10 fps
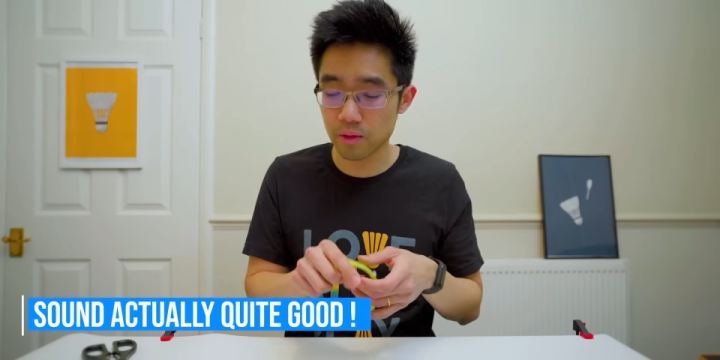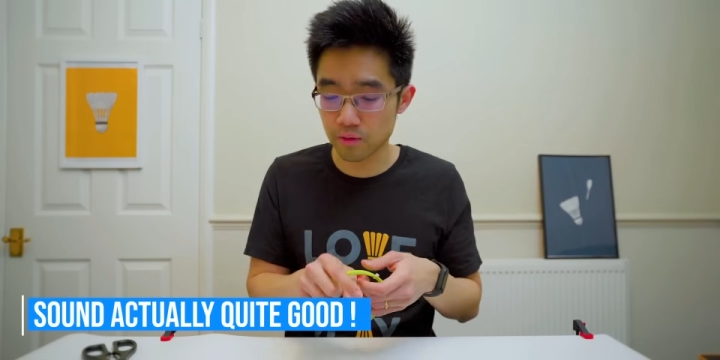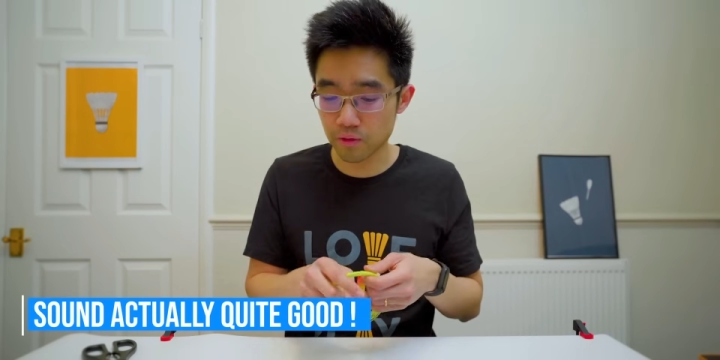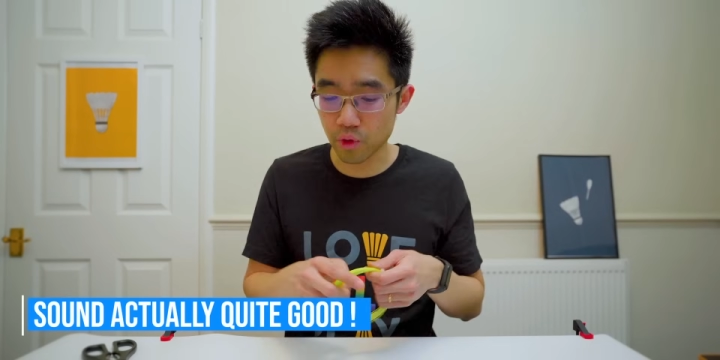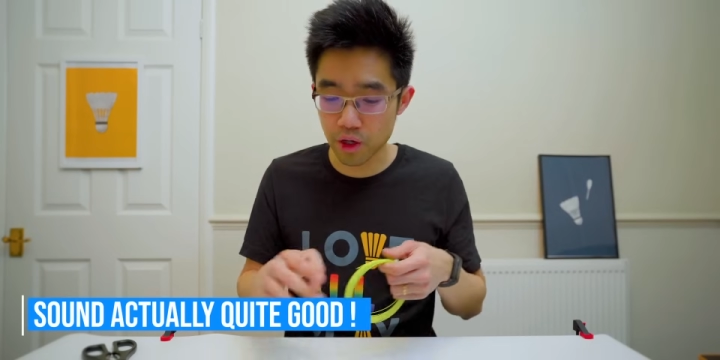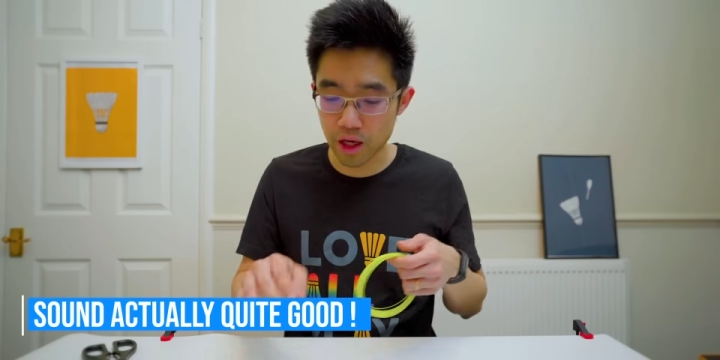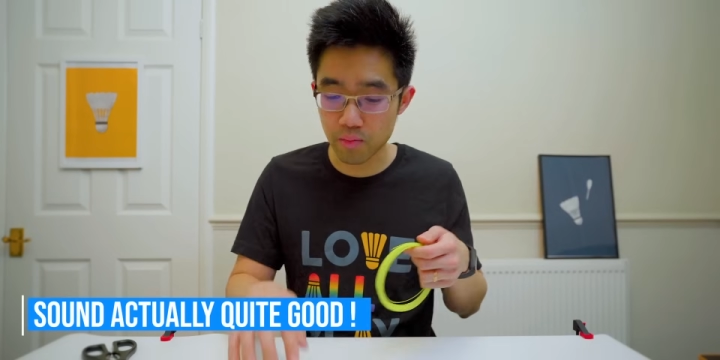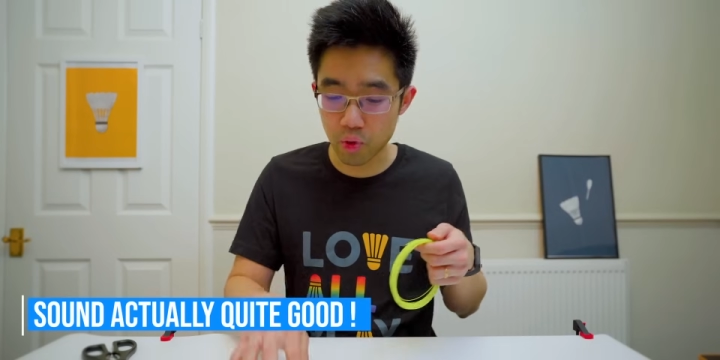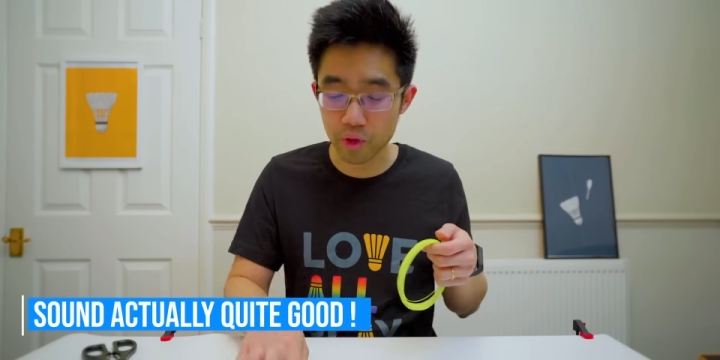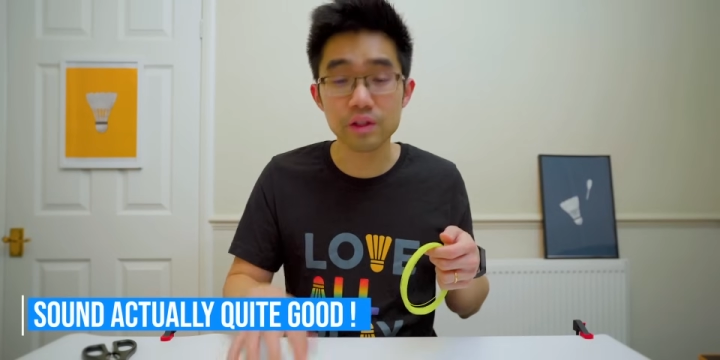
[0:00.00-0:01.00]
for a
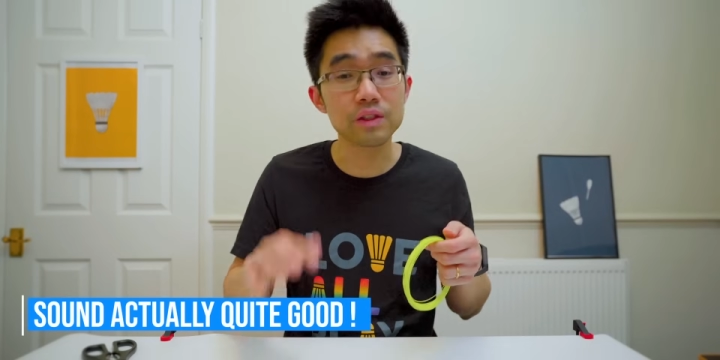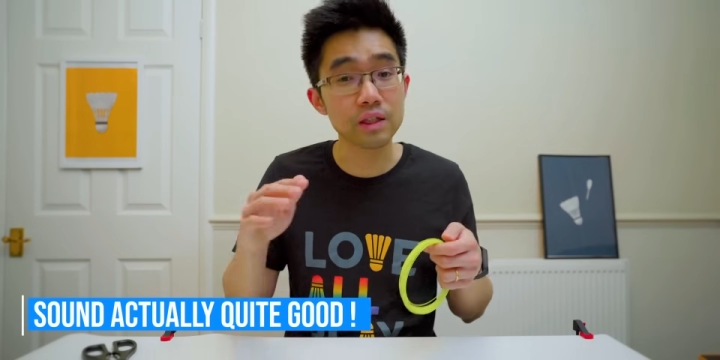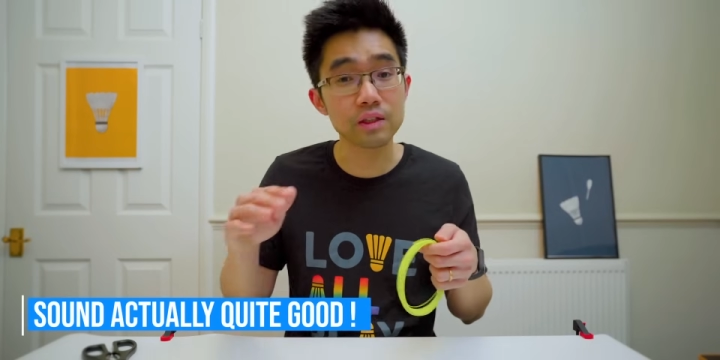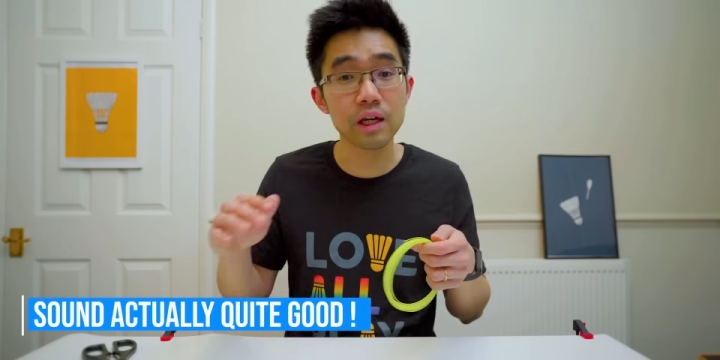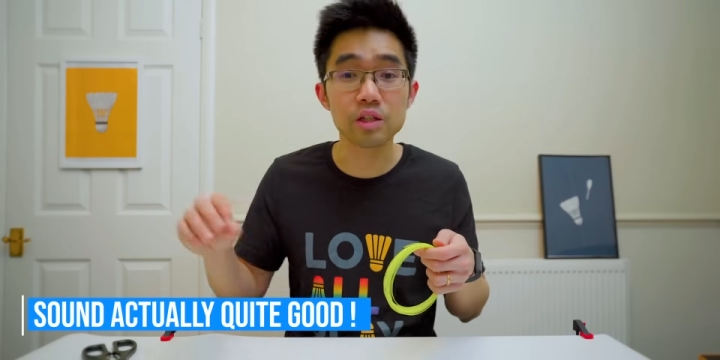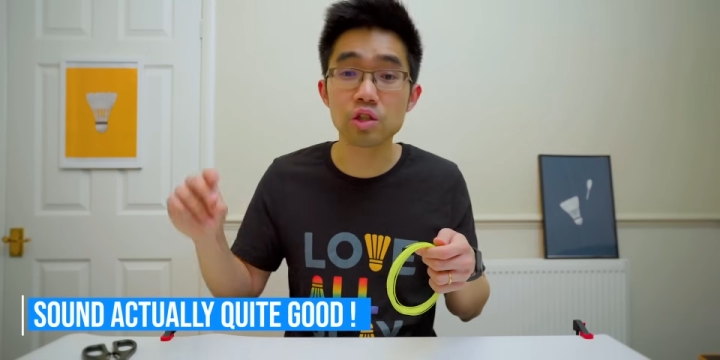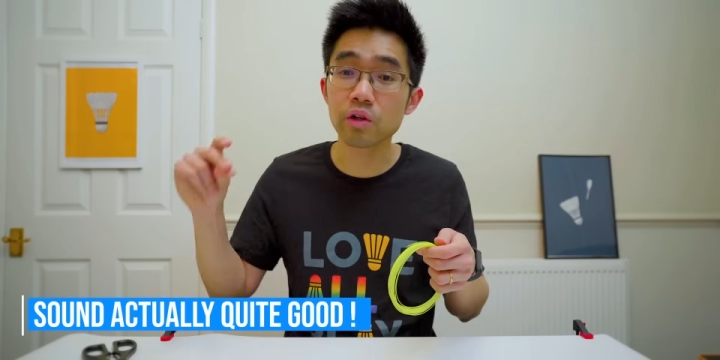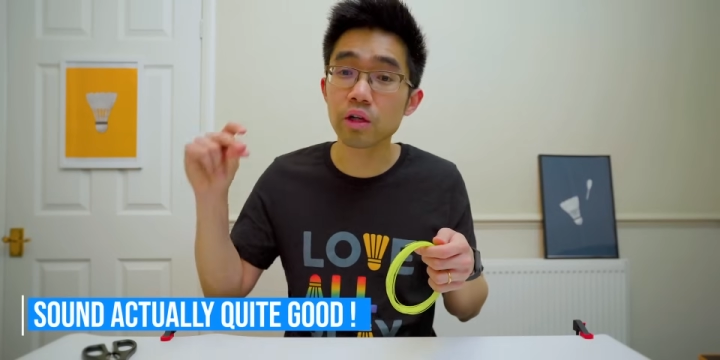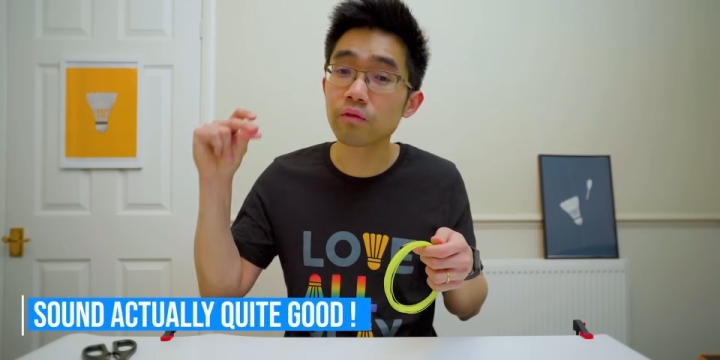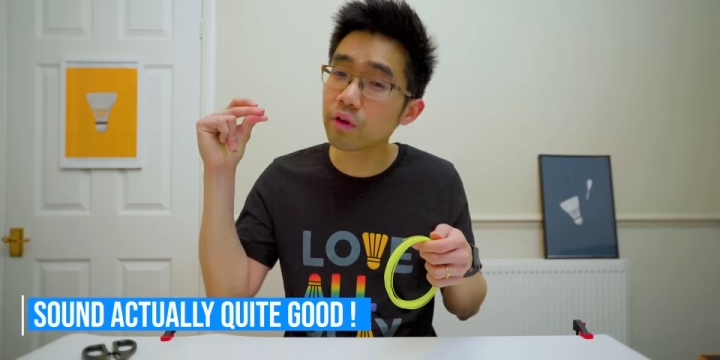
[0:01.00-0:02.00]
0.68
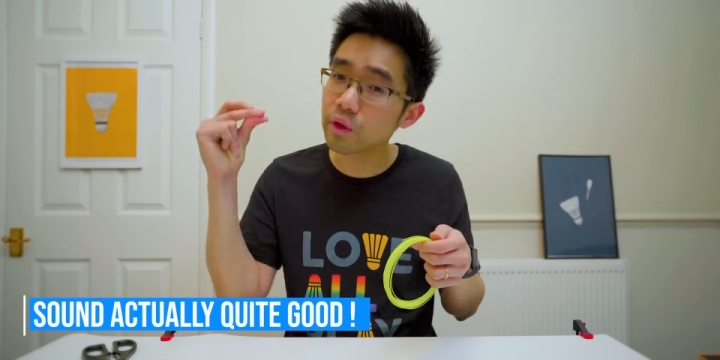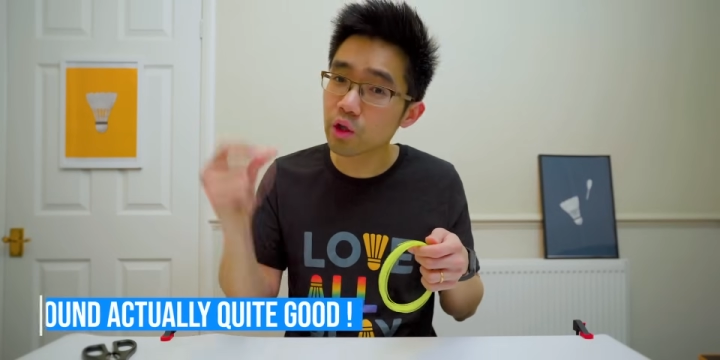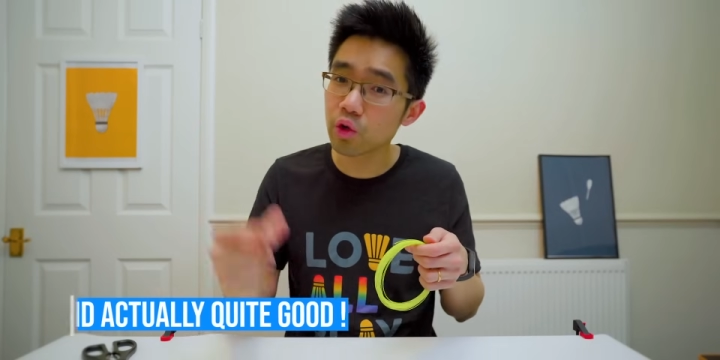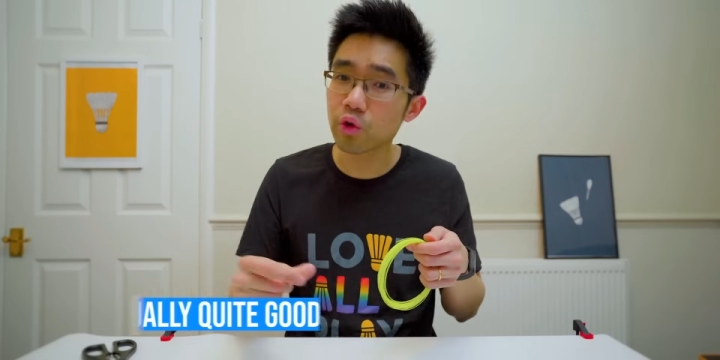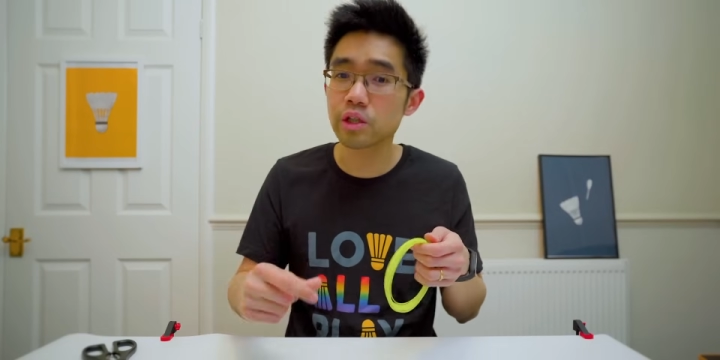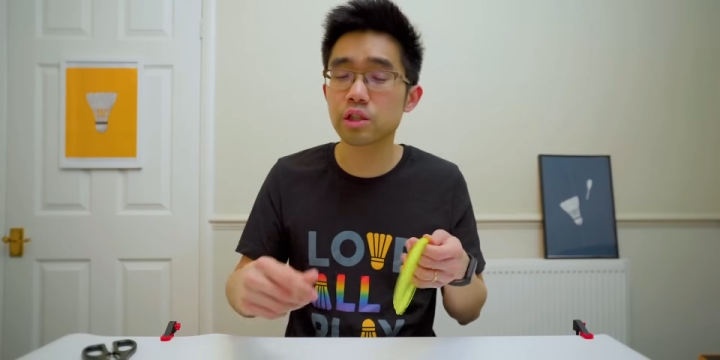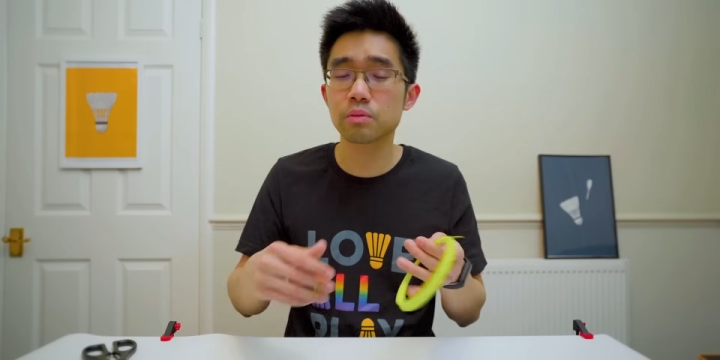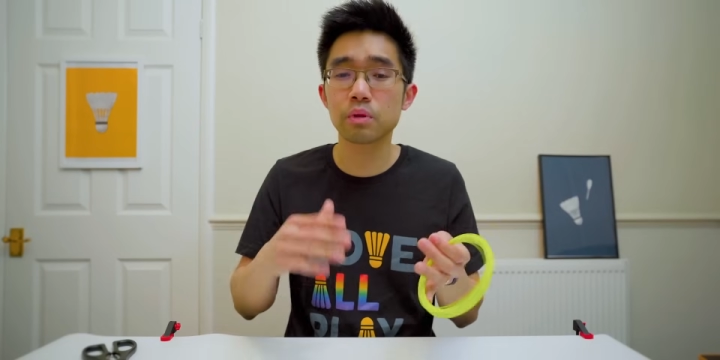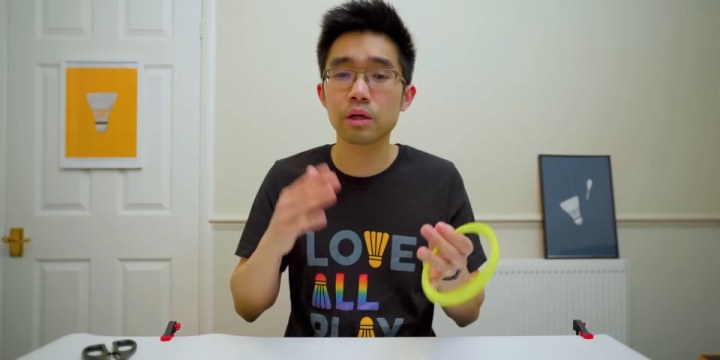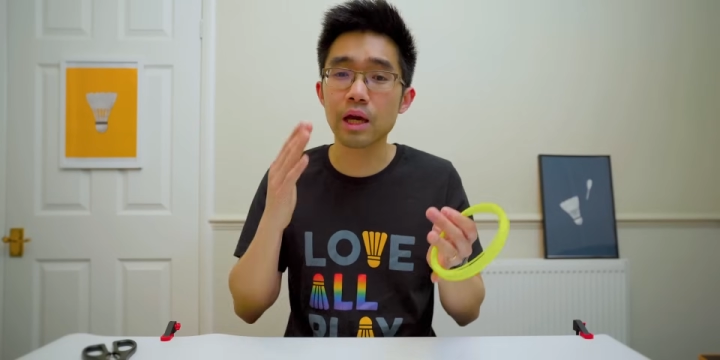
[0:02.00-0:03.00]
string, very
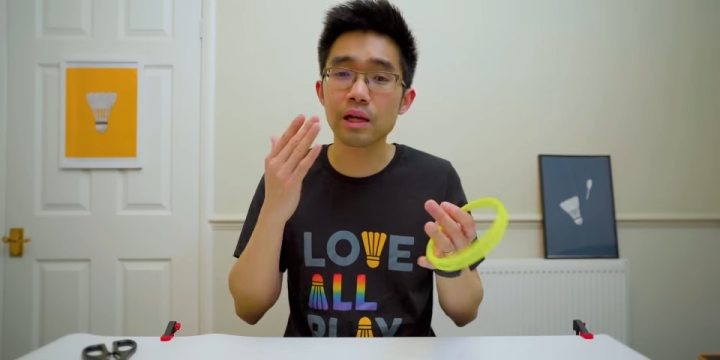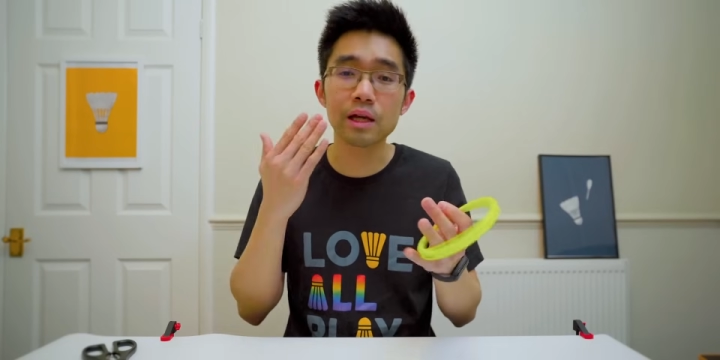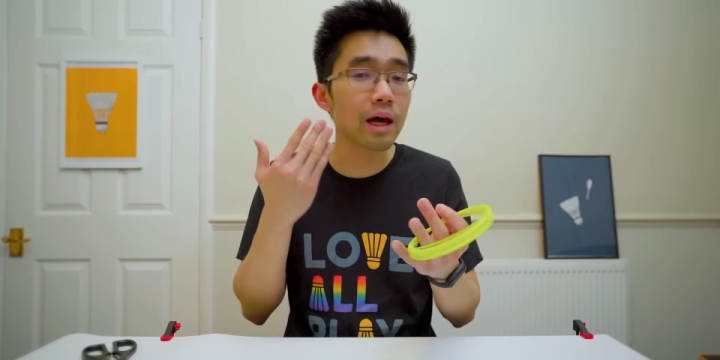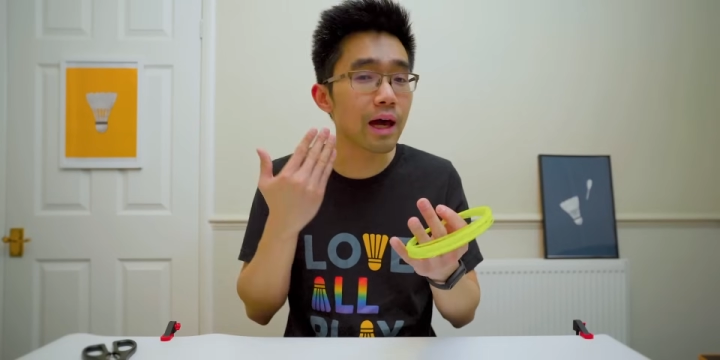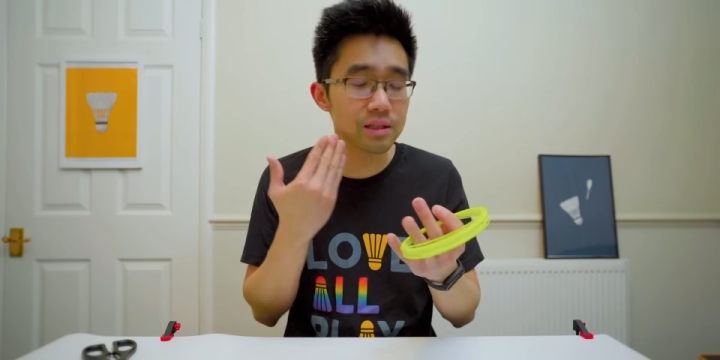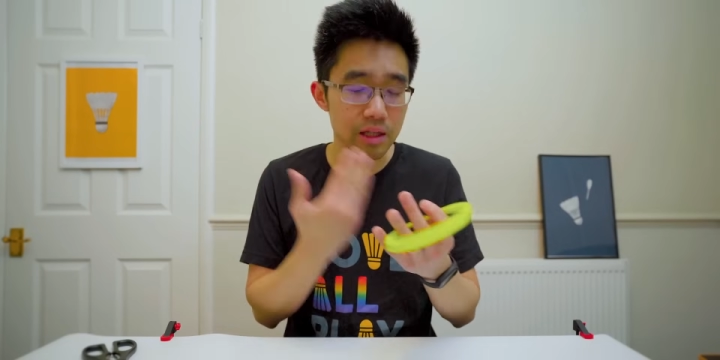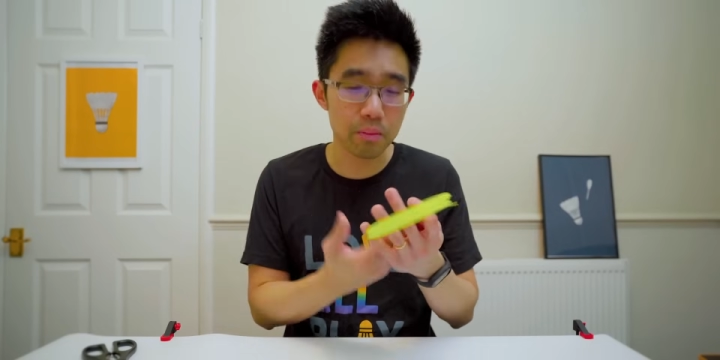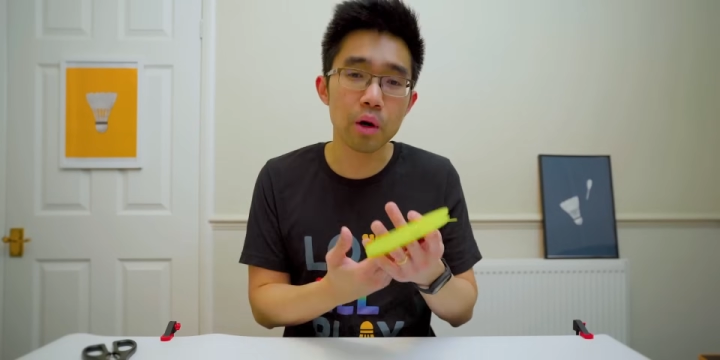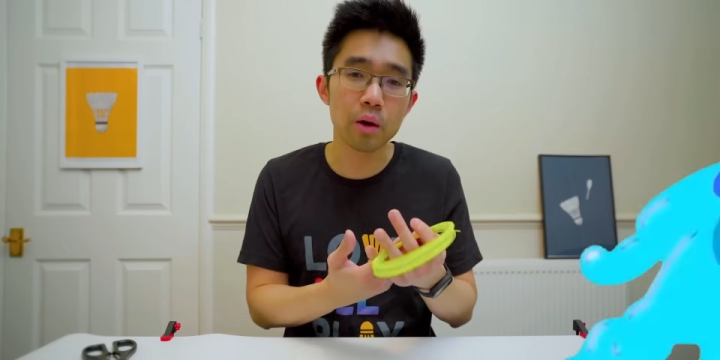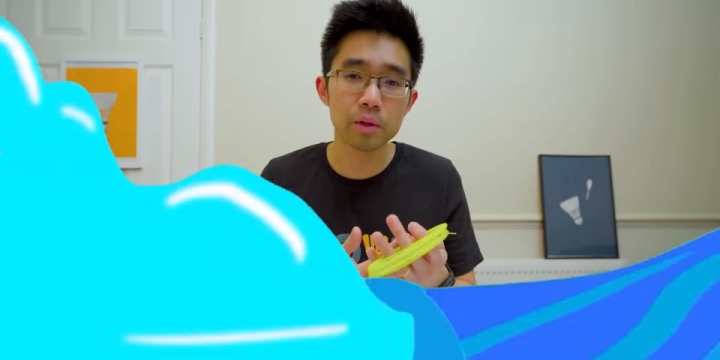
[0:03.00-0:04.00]
crisp, and it has that
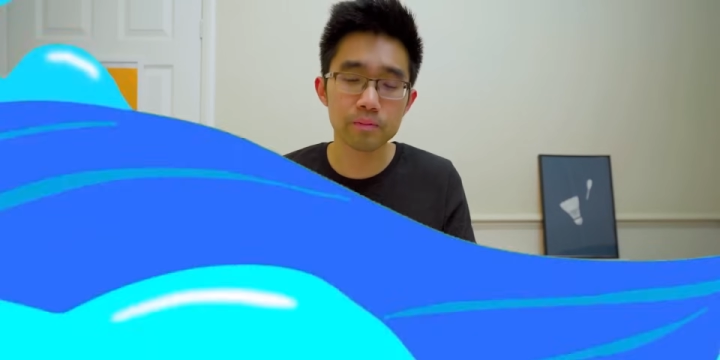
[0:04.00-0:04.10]
pop.